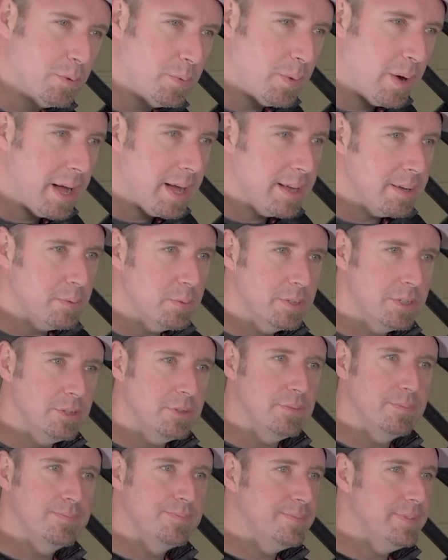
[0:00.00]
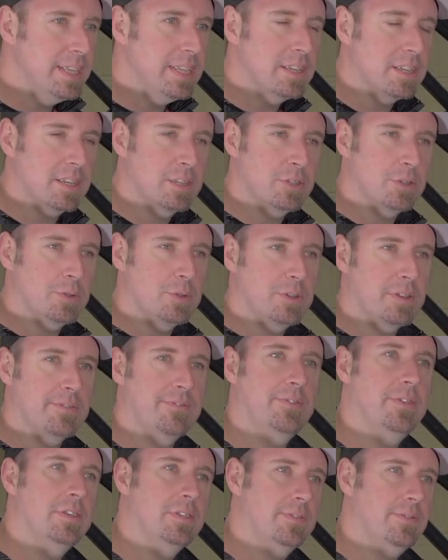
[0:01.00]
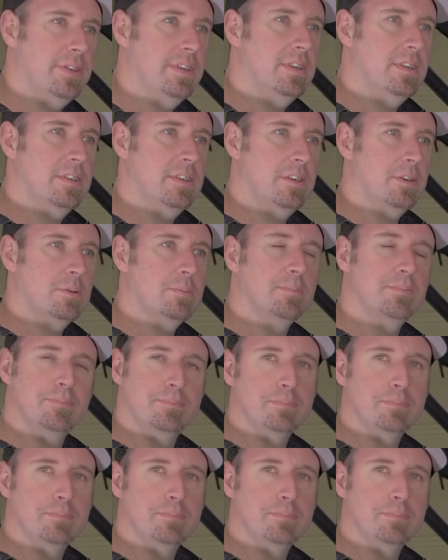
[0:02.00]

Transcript: why would you need to control your fridge via your